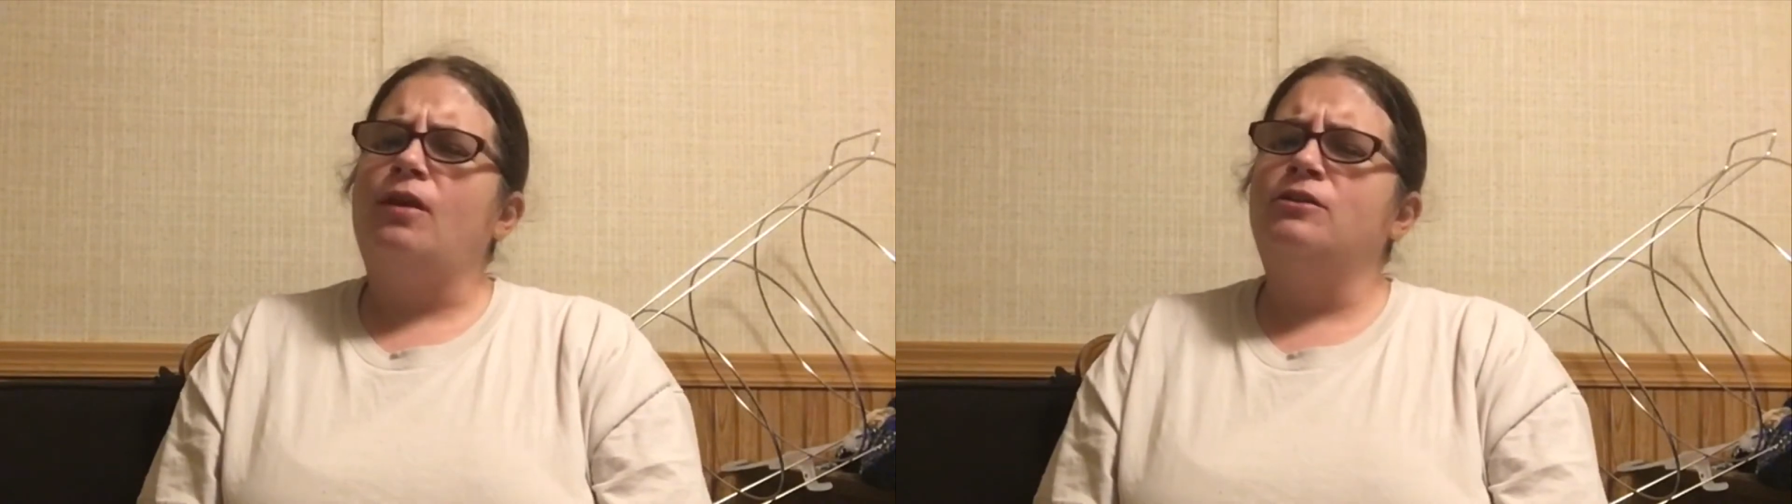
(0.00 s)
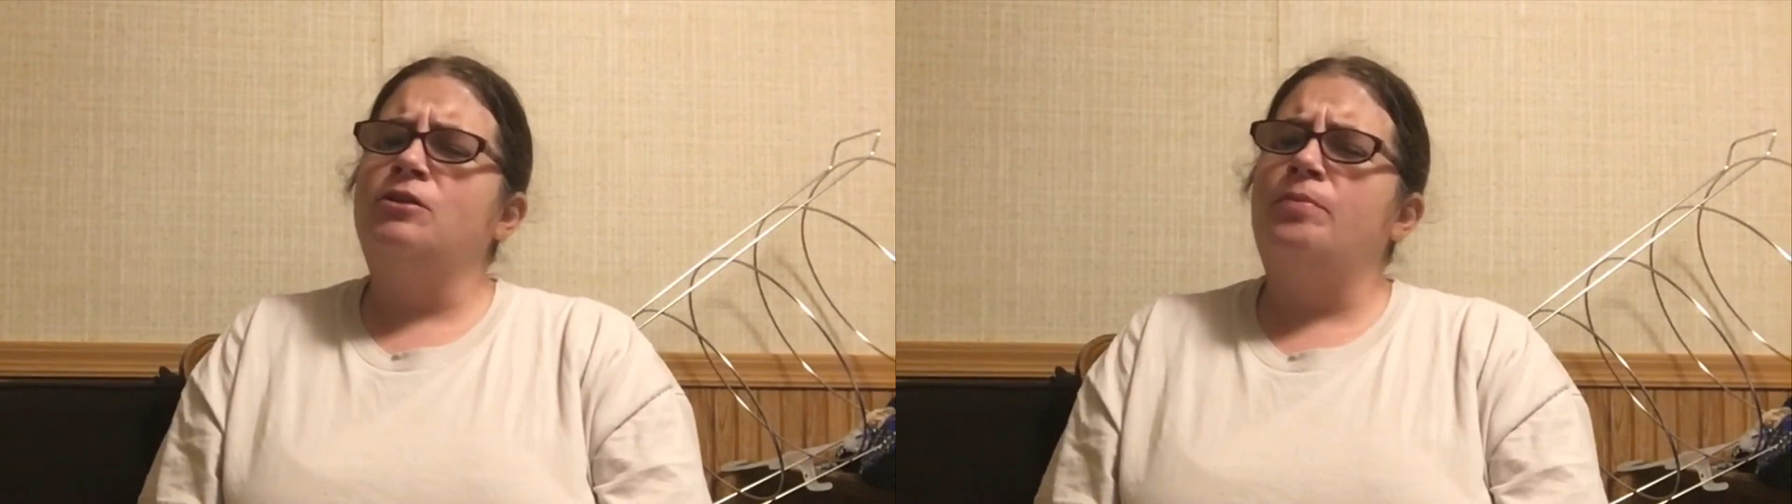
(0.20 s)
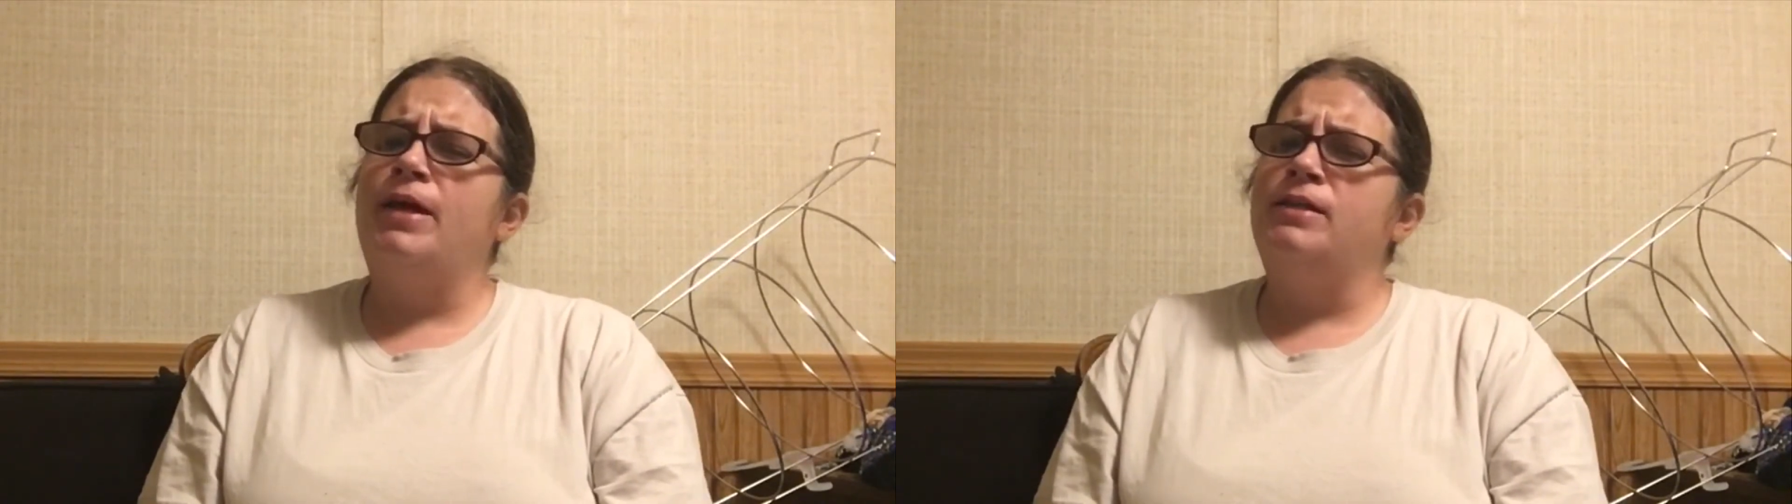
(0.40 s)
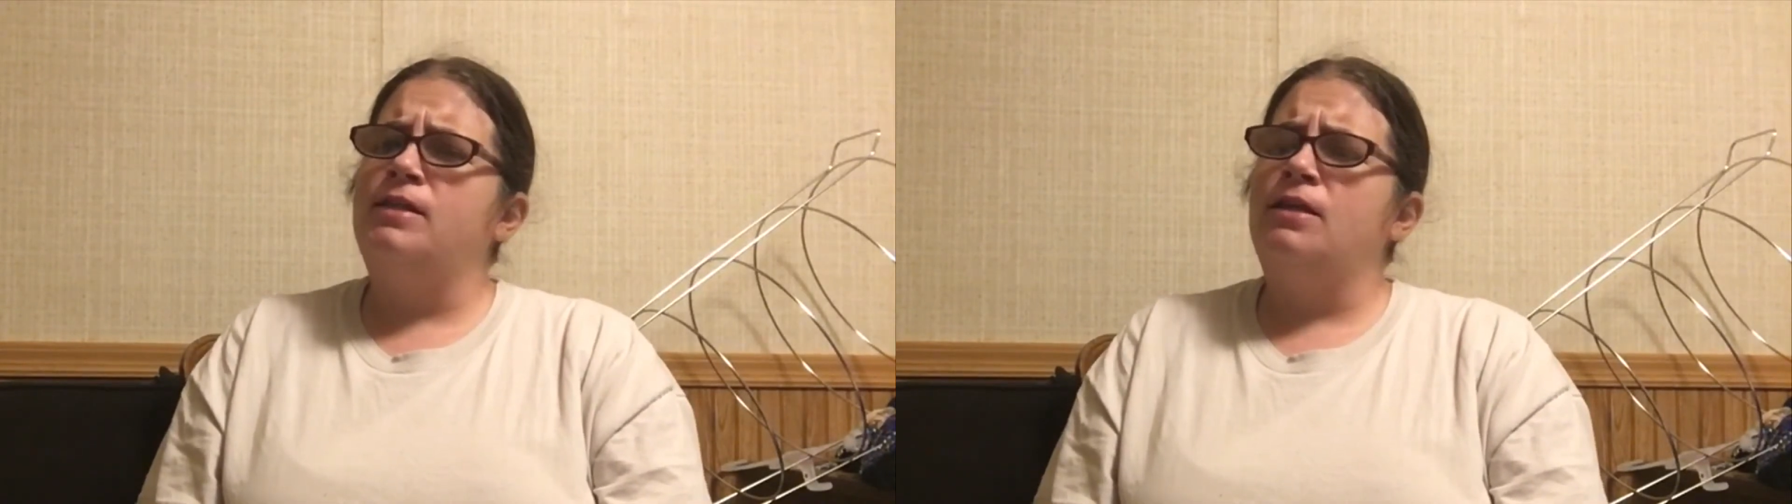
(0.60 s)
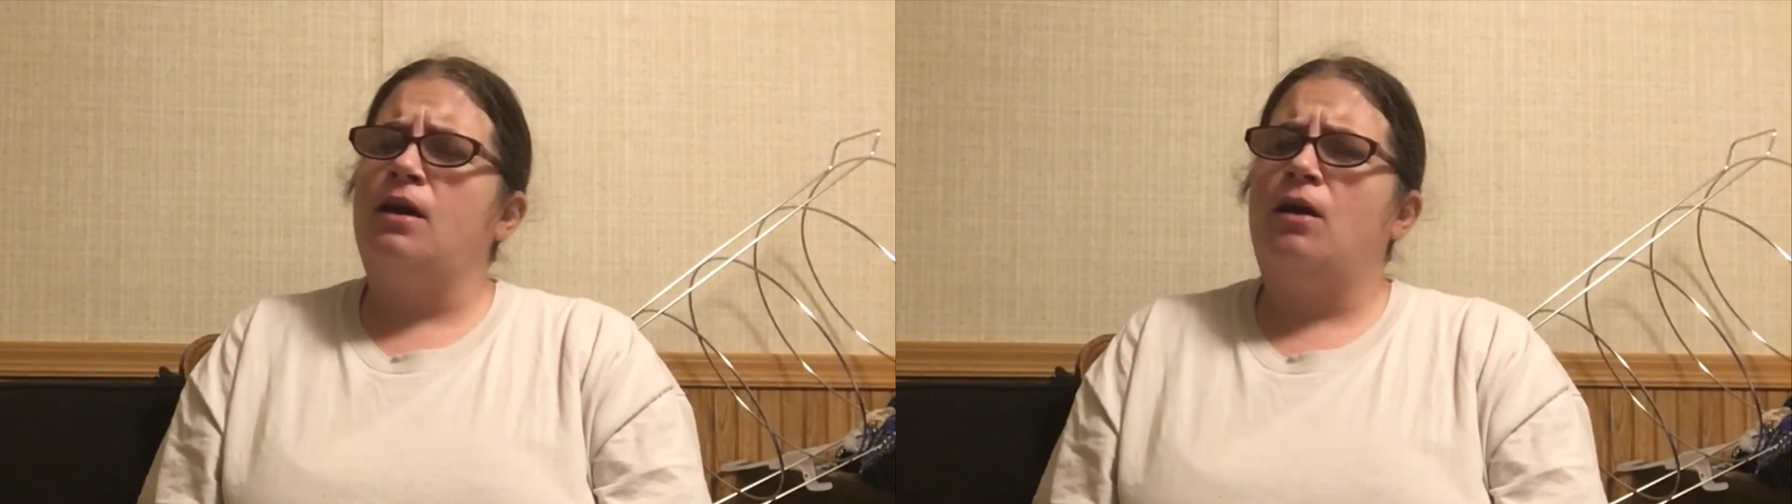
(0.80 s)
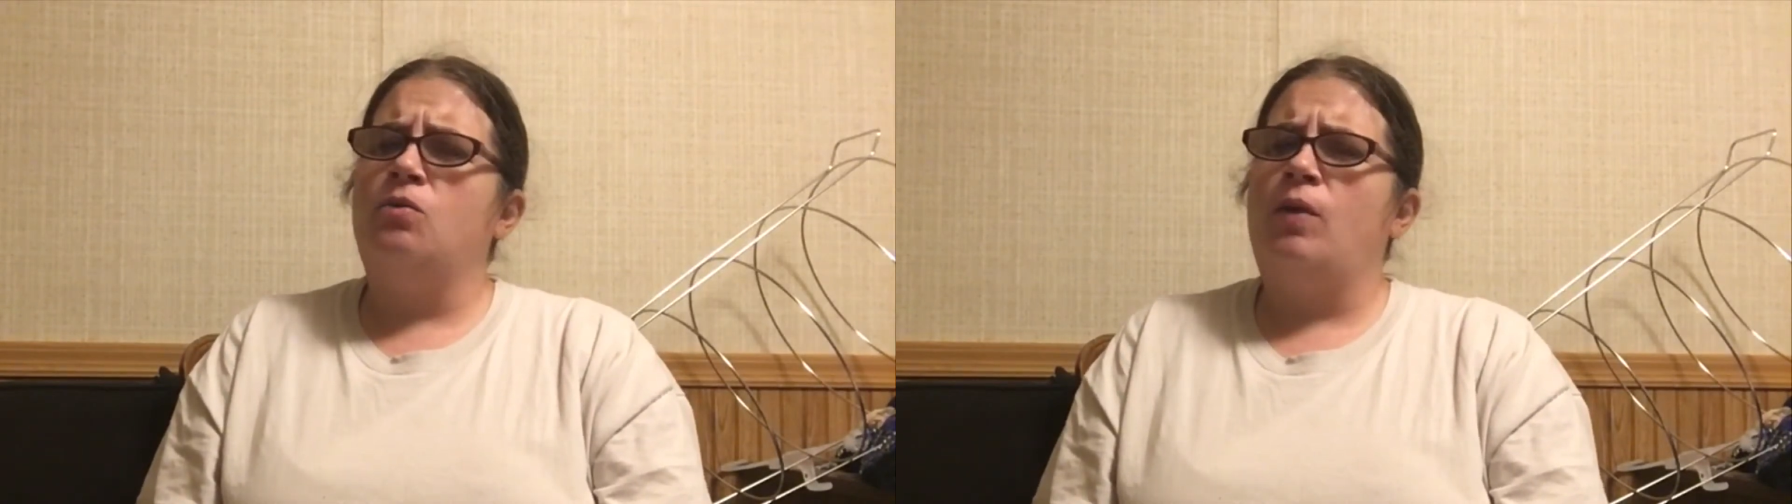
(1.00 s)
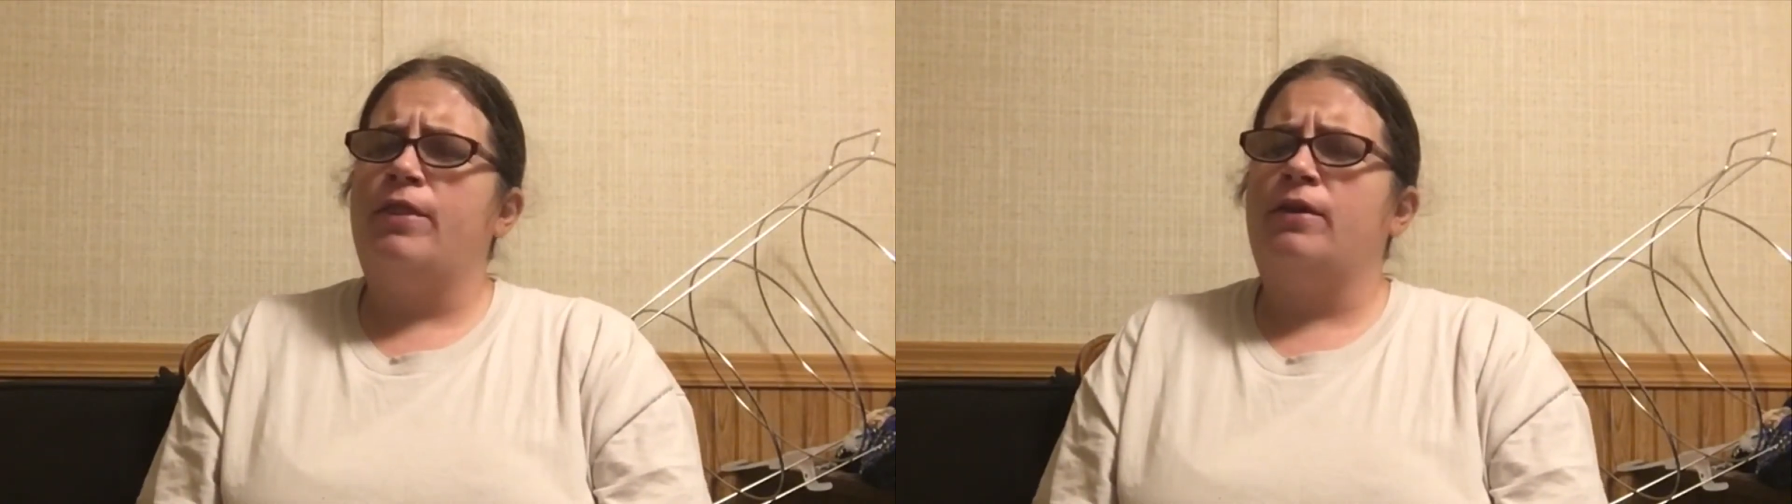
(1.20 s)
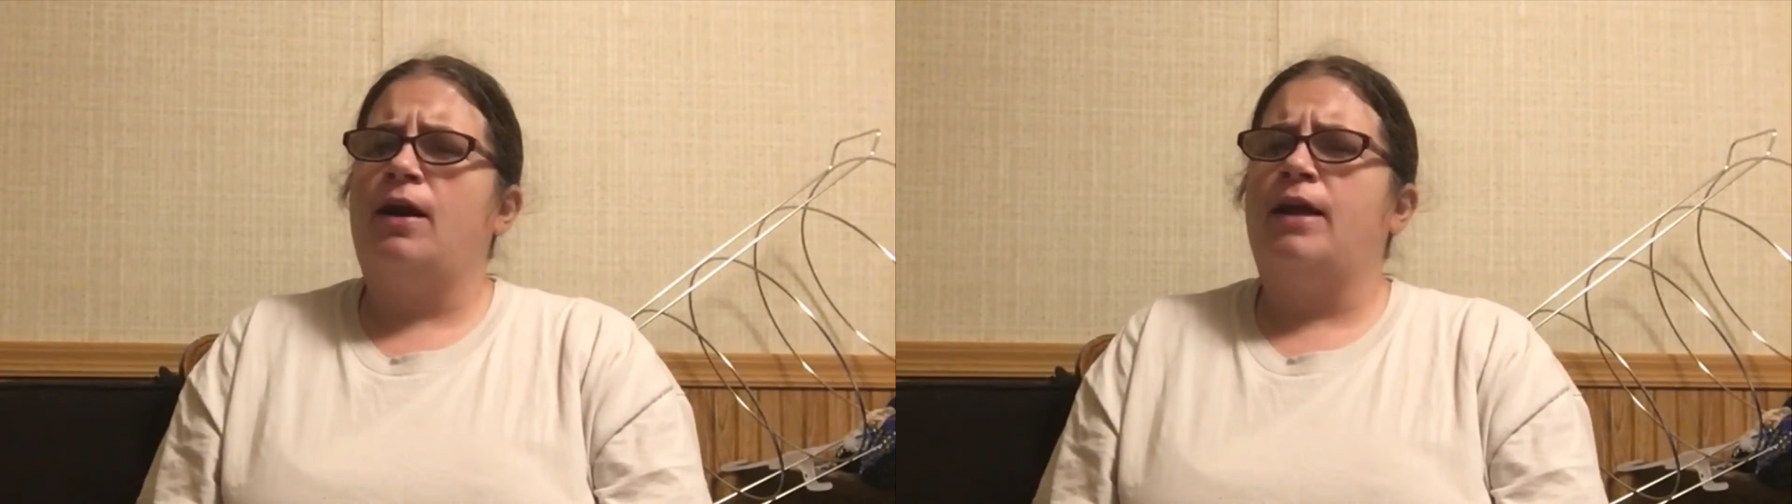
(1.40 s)
to base it on
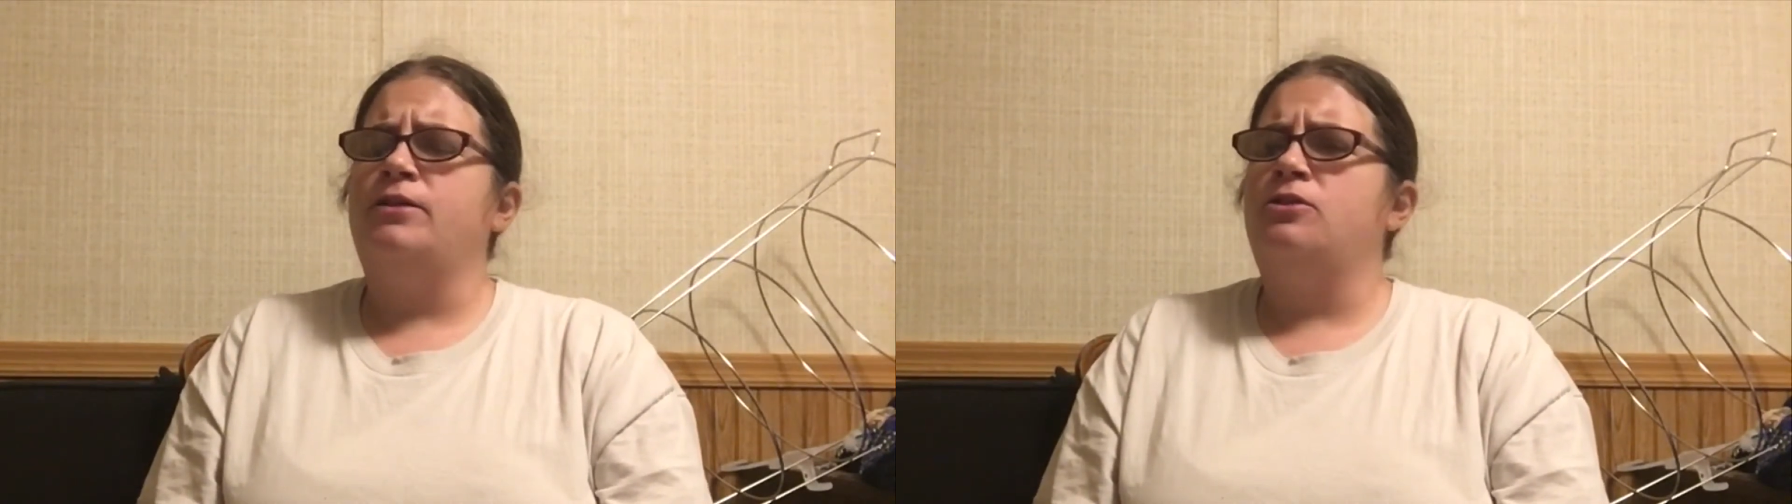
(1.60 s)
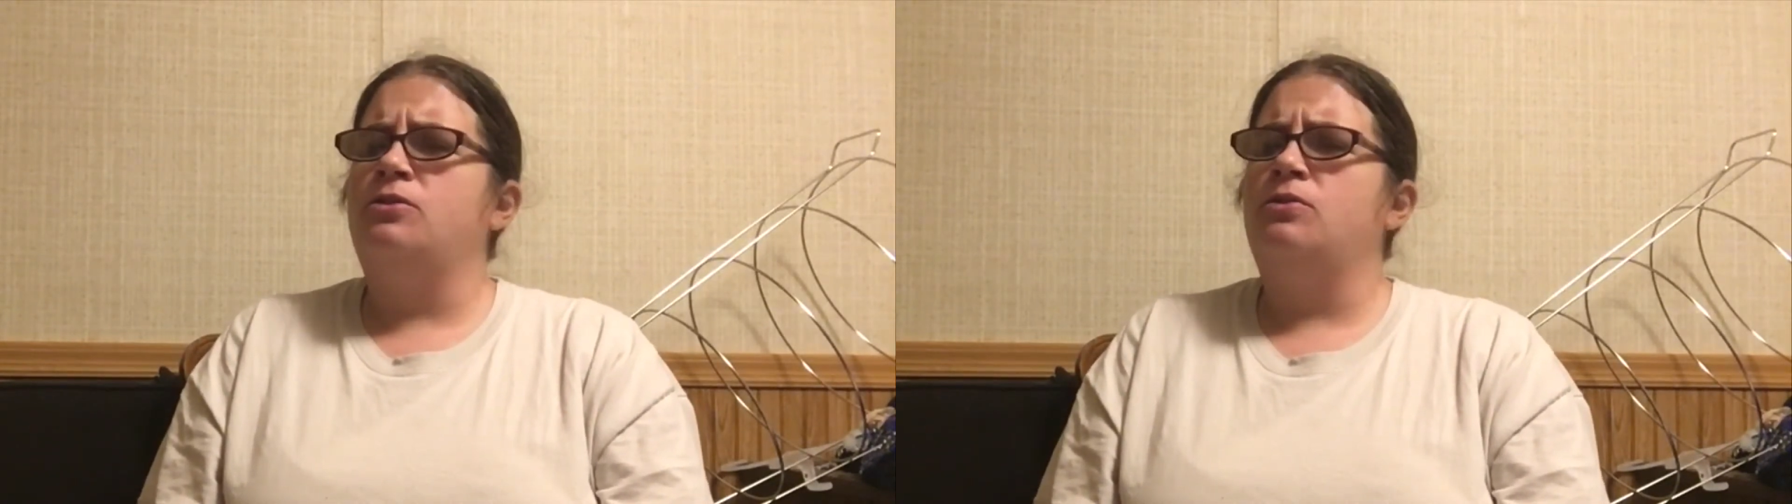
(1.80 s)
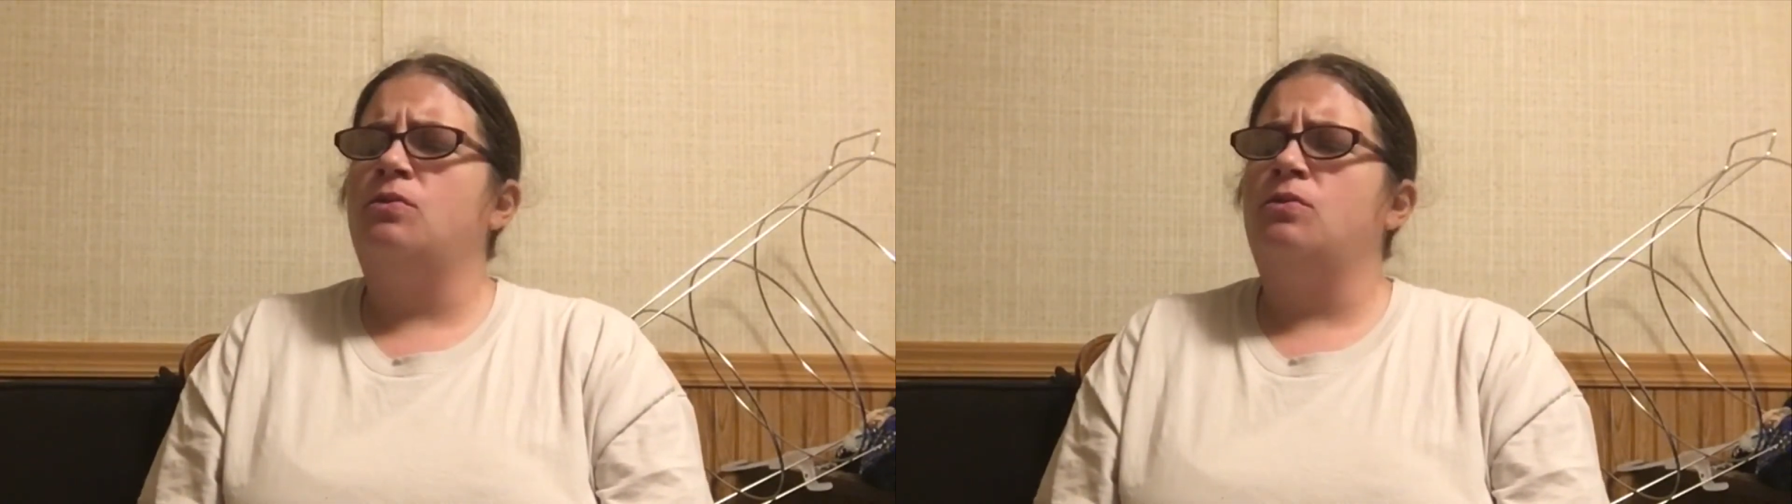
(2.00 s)
whether I do